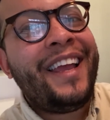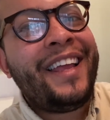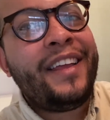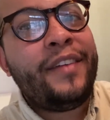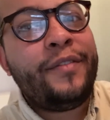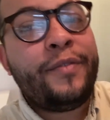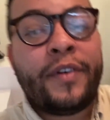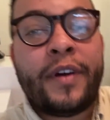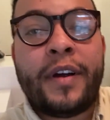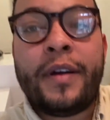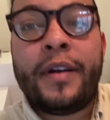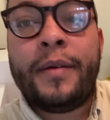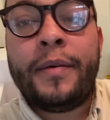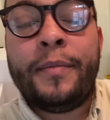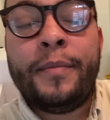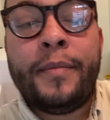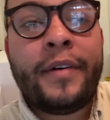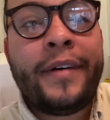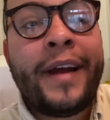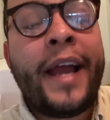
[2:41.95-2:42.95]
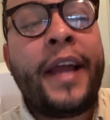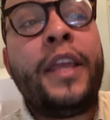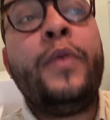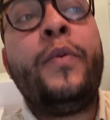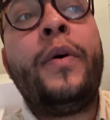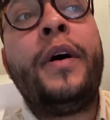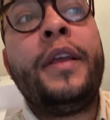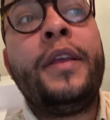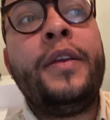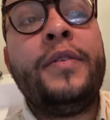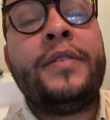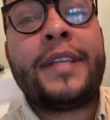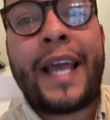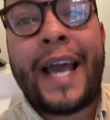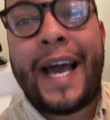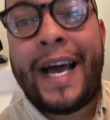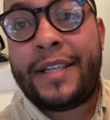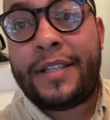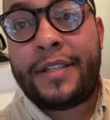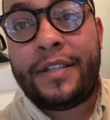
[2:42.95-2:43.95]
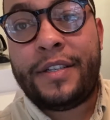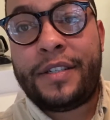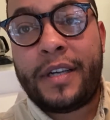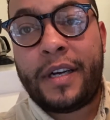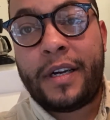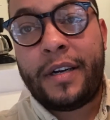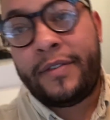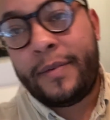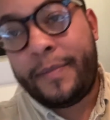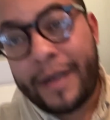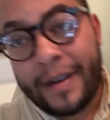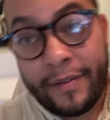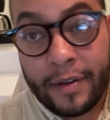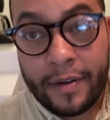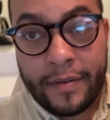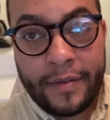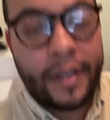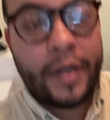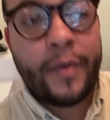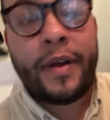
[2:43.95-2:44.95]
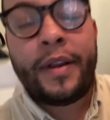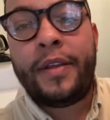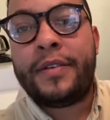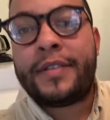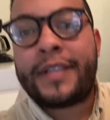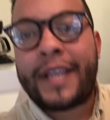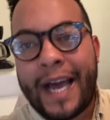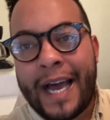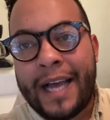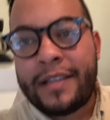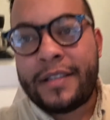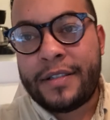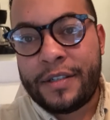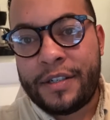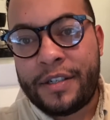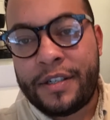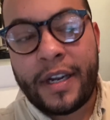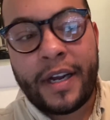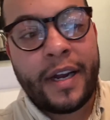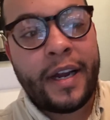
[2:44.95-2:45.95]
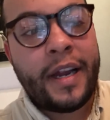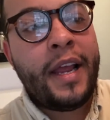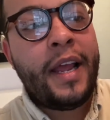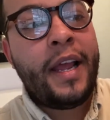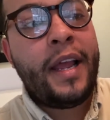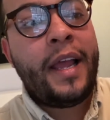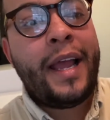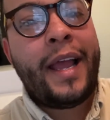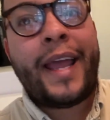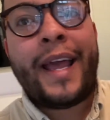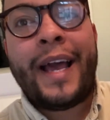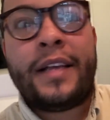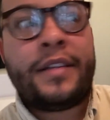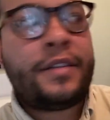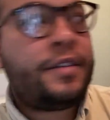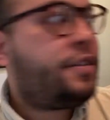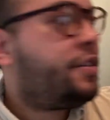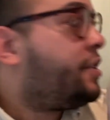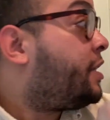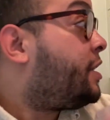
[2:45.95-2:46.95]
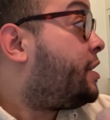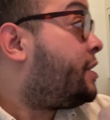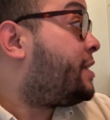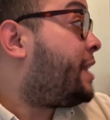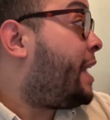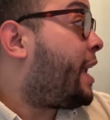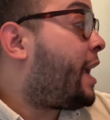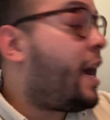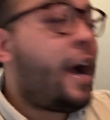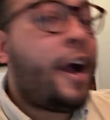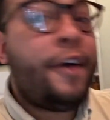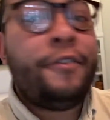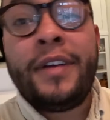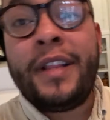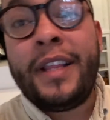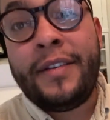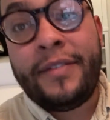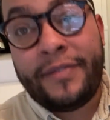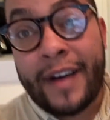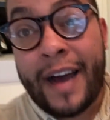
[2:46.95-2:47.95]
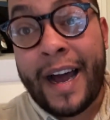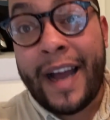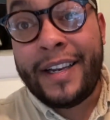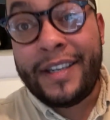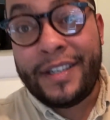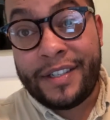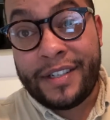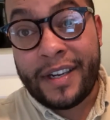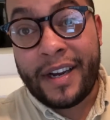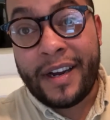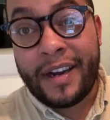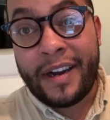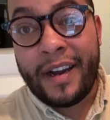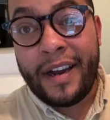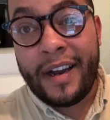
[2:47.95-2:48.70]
for meringue, you want to use castor sugar. For pavlova, you want to use castor sugar. And castor sugar is like a really fine sugar.